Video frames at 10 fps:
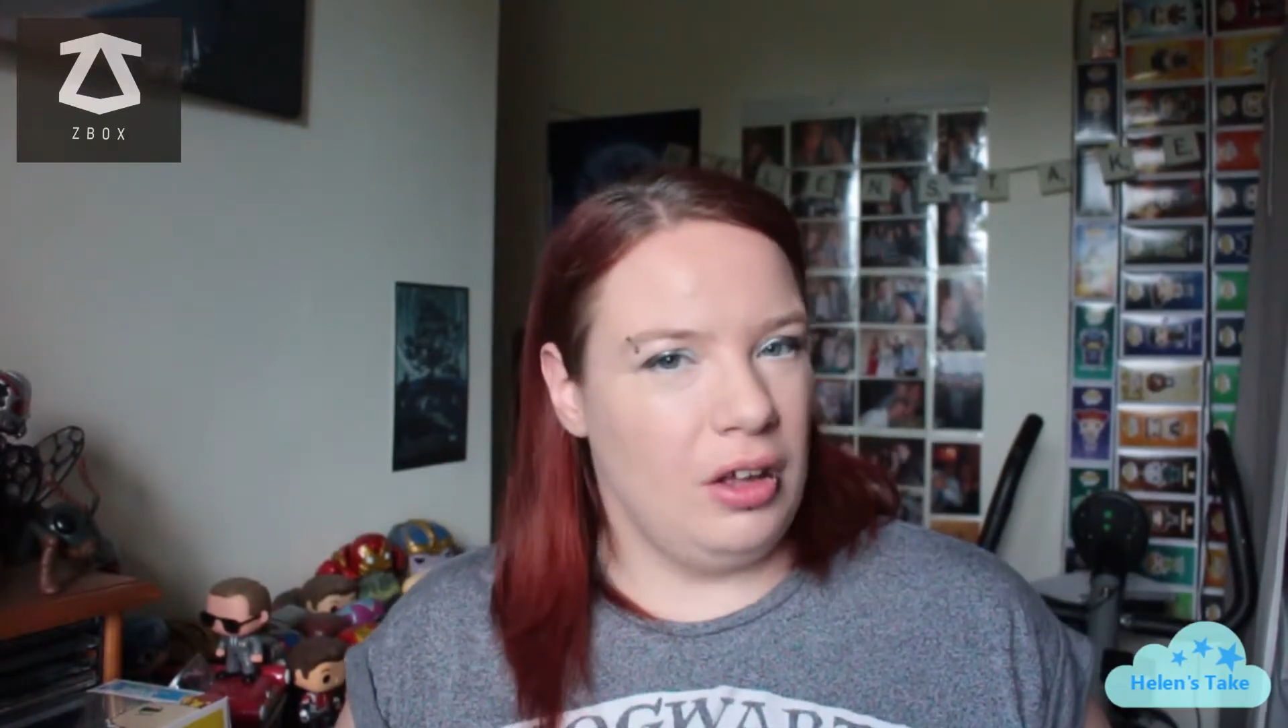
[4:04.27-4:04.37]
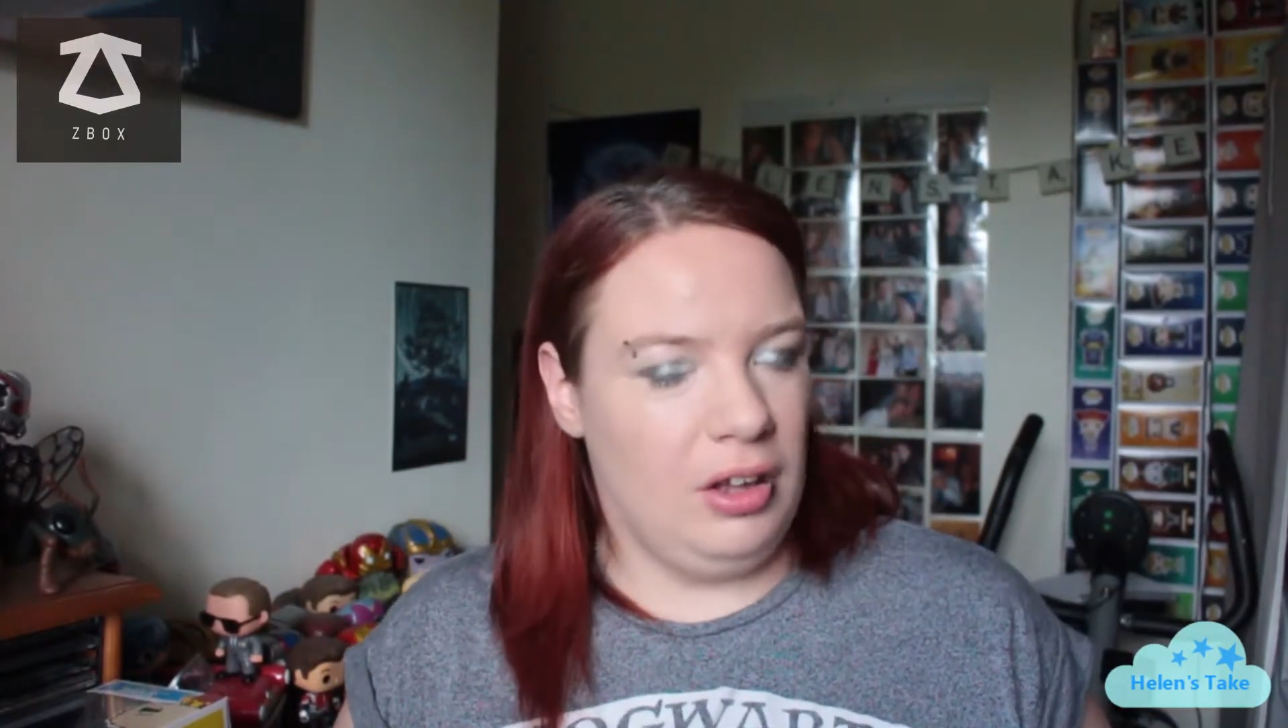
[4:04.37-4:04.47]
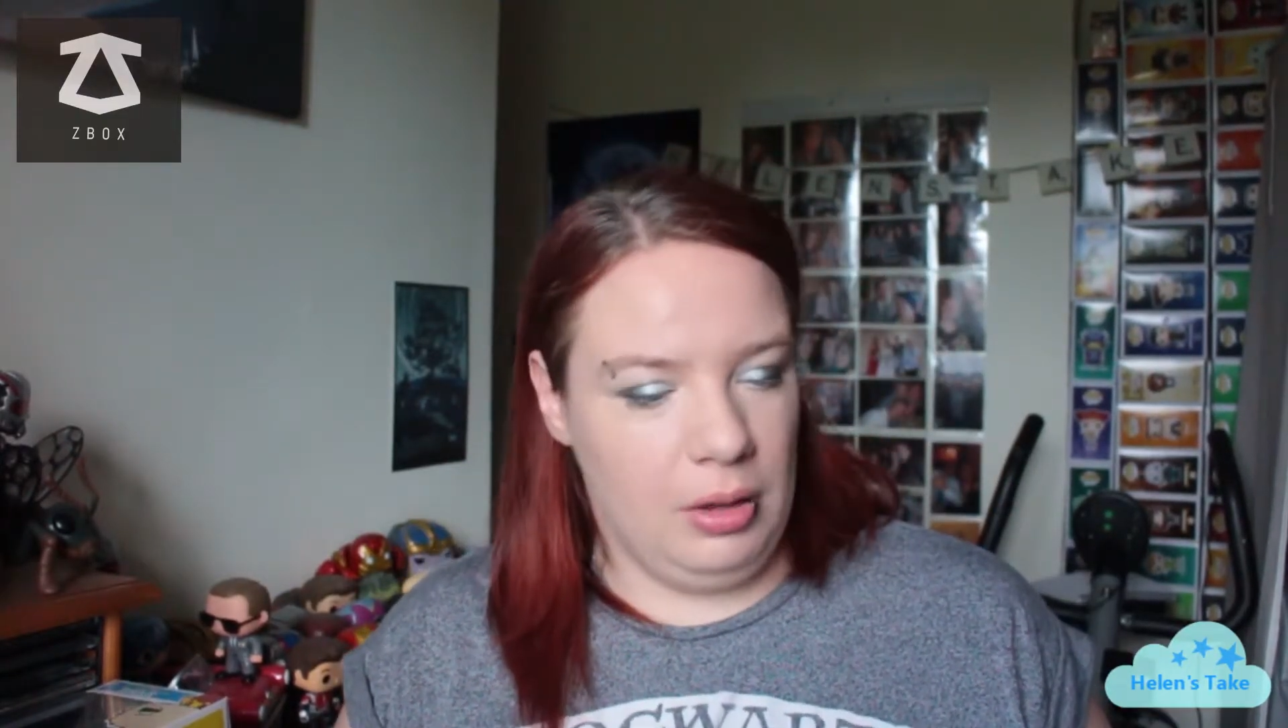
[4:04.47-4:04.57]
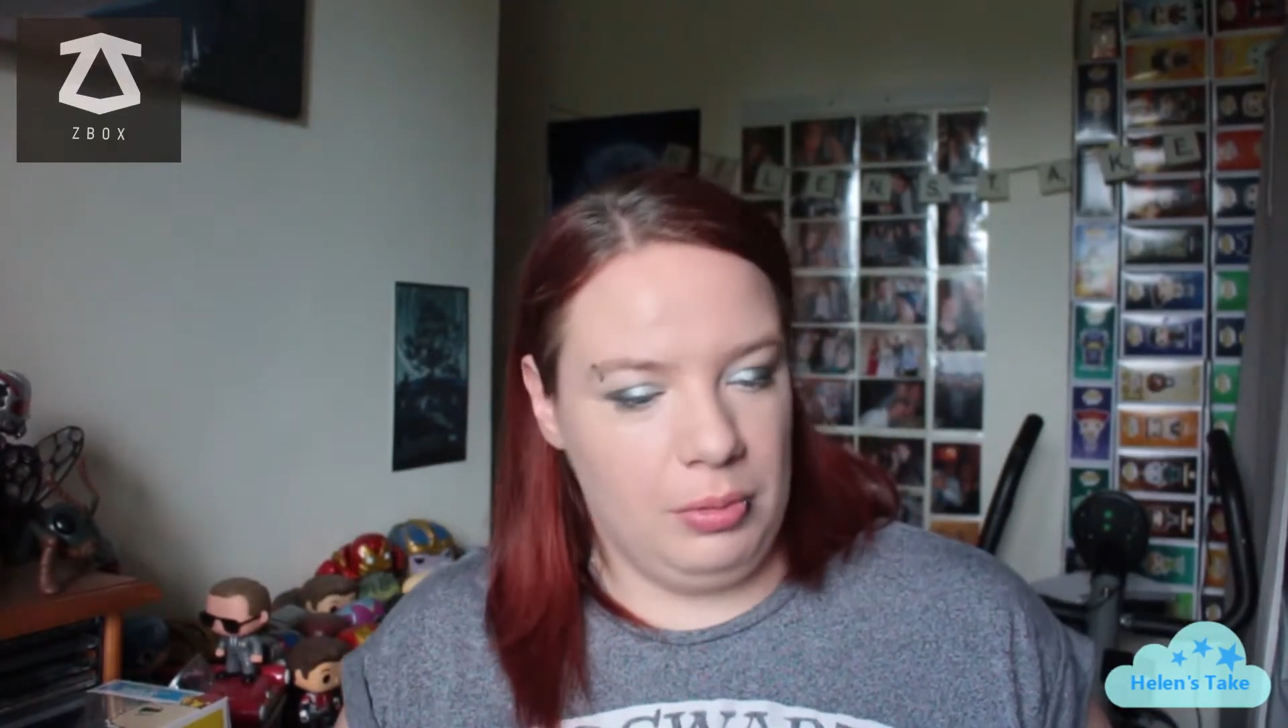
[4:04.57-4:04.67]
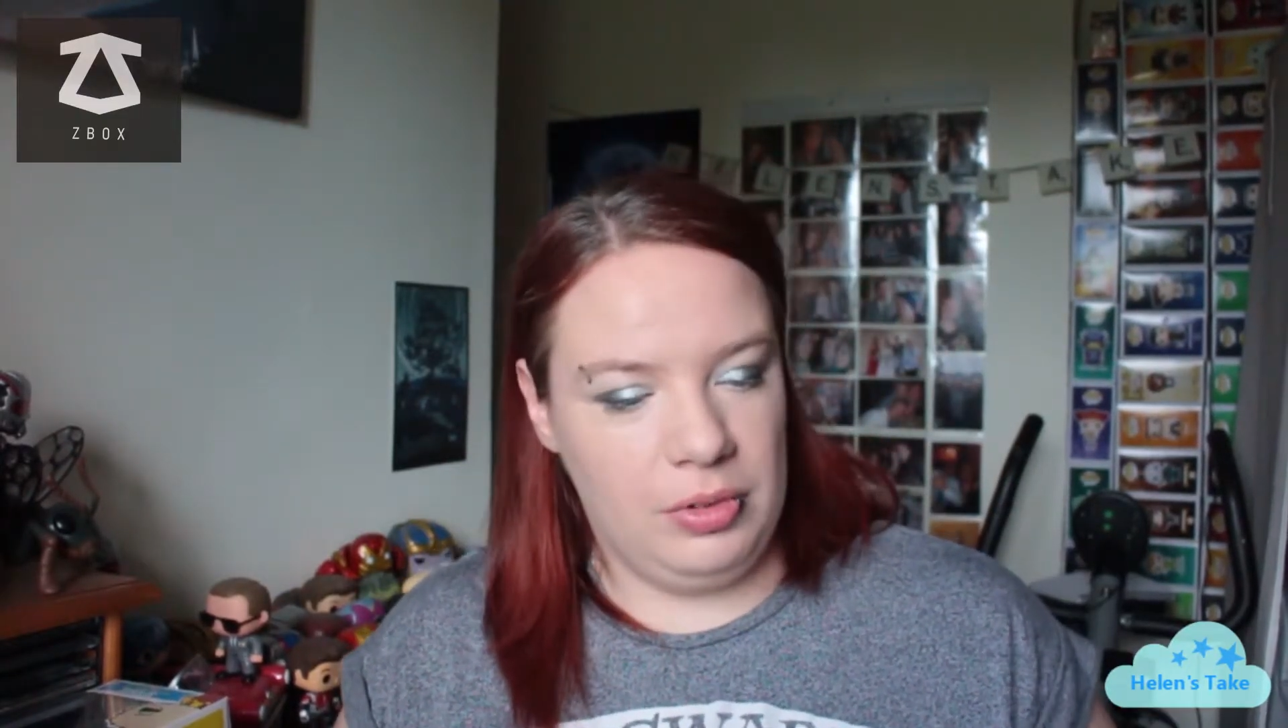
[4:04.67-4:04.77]

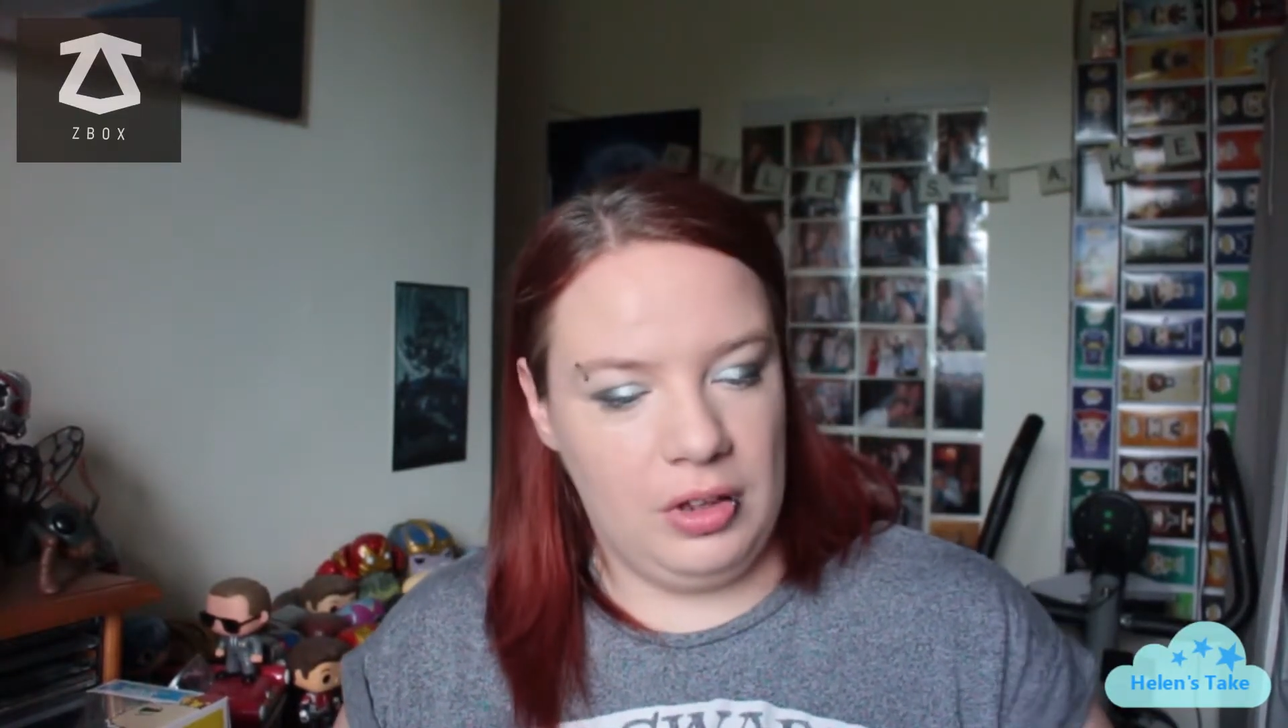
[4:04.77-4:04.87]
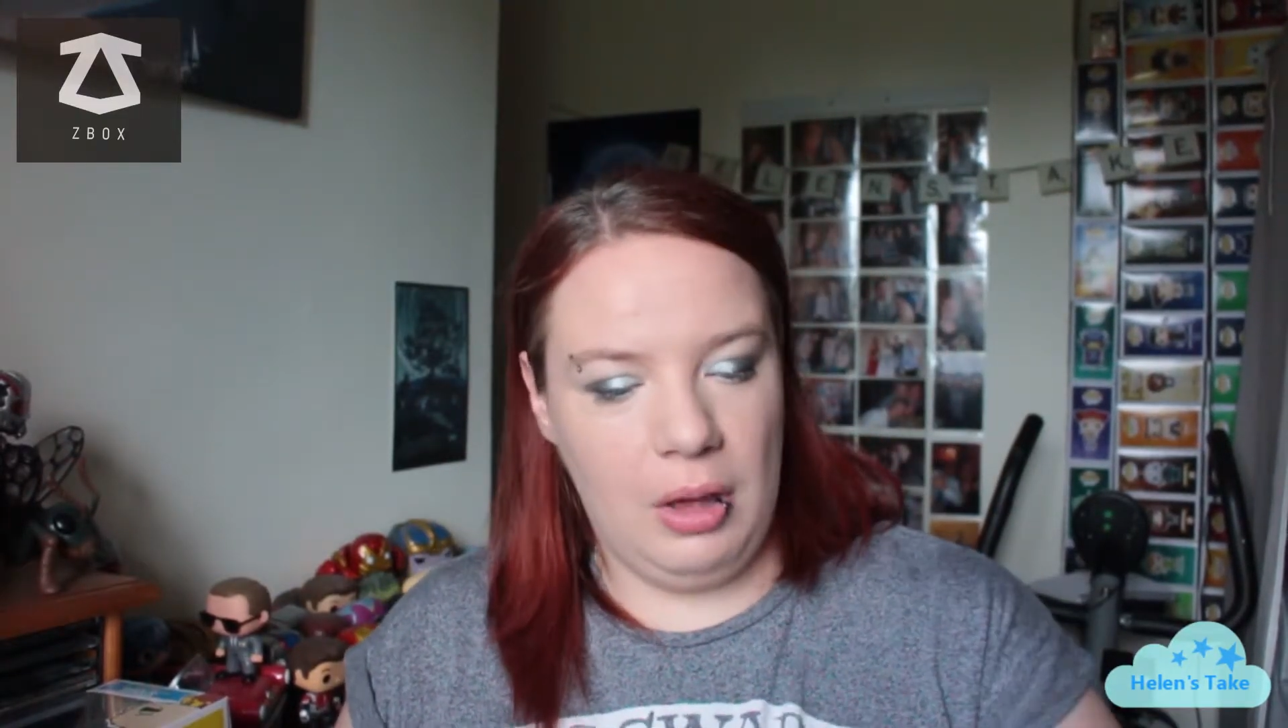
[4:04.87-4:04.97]
items.